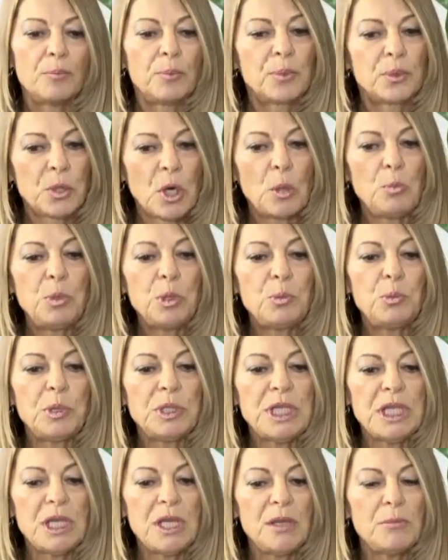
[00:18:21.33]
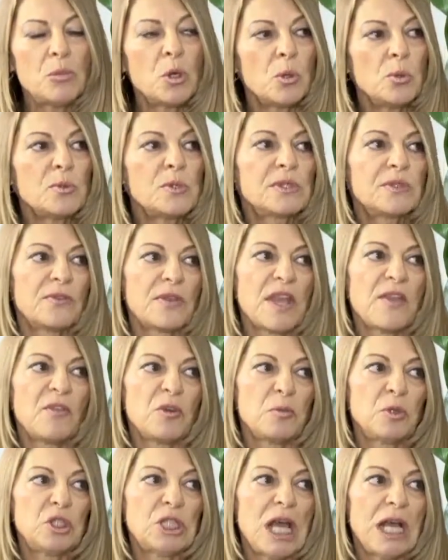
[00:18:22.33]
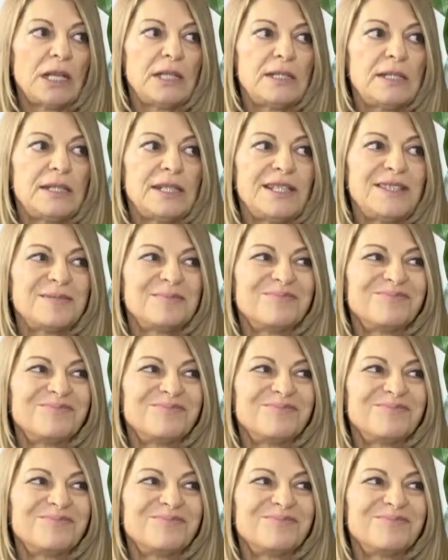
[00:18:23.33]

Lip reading: probably most favorite modality.